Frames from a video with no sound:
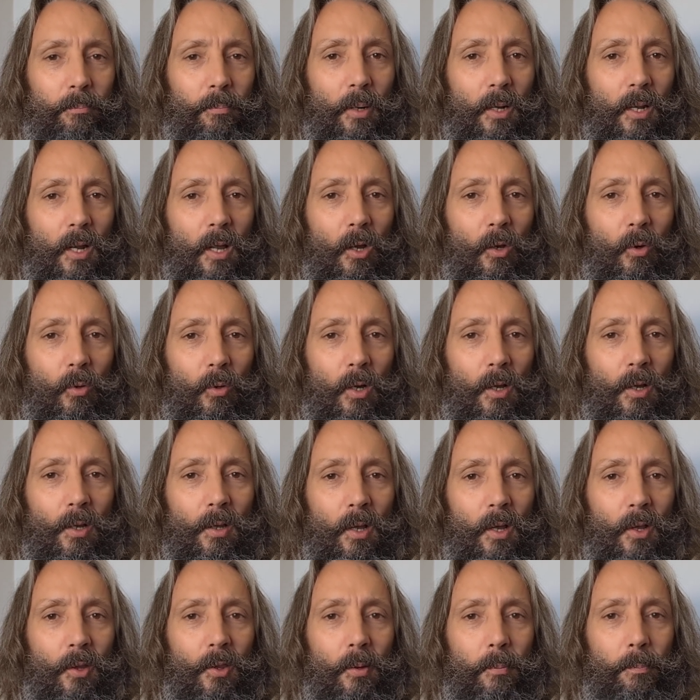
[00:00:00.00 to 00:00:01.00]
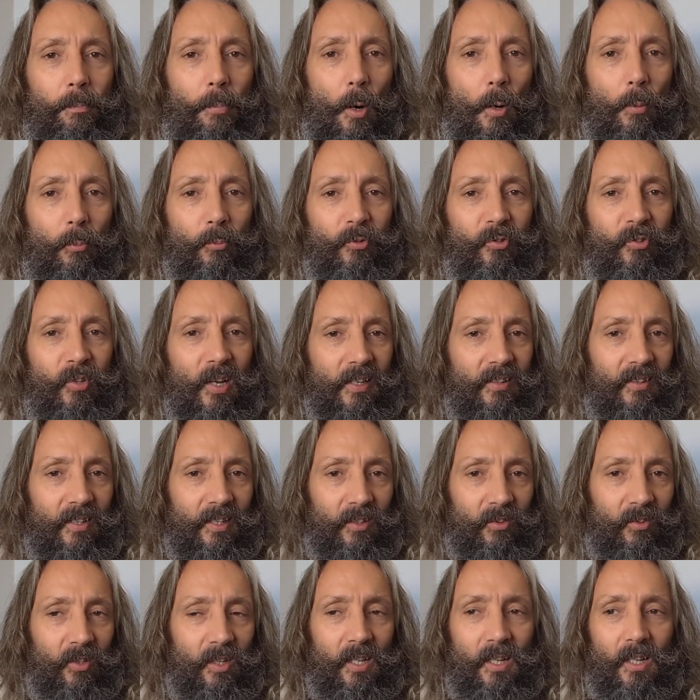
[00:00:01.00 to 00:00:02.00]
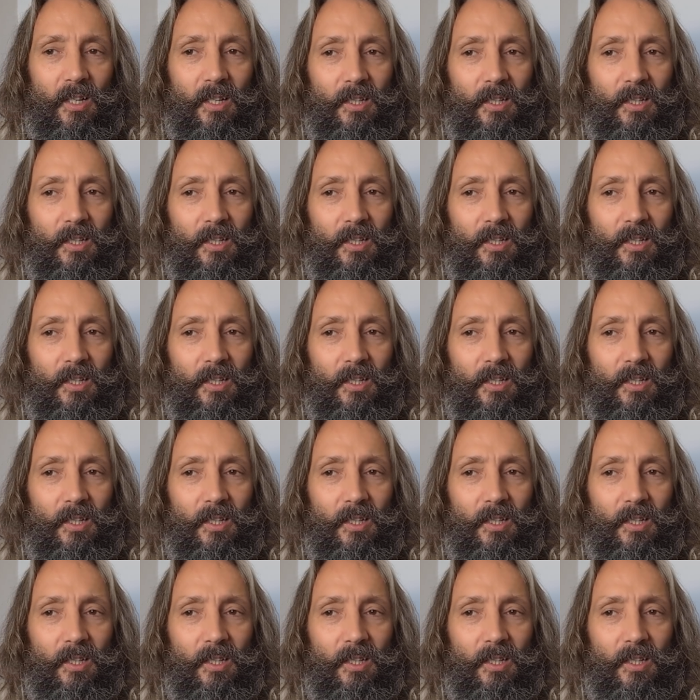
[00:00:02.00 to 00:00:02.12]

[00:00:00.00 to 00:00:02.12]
below at the bottom settings,